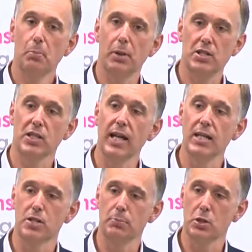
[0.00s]
But that's, again,
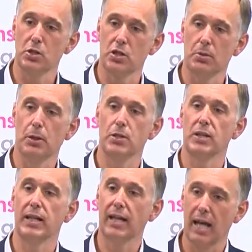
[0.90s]
is a business that
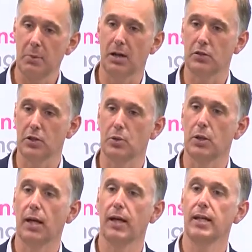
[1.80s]
basically came out of the
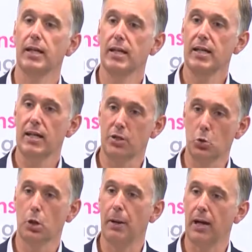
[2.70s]
UK, is
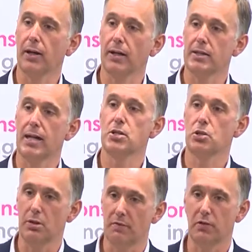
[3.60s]
all about kind of
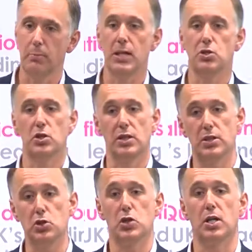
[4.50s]
data and information and
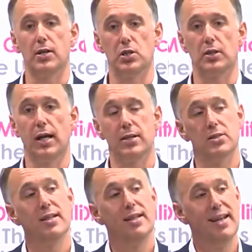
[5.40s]
digitizing that,
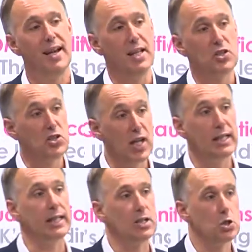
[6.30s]
and then
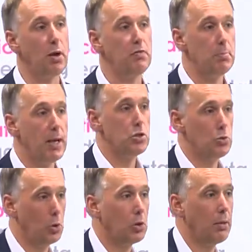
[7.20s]
selling it to every major
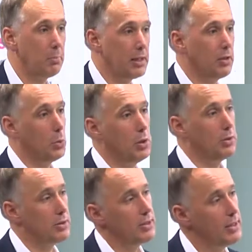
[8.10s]
oil company in the world.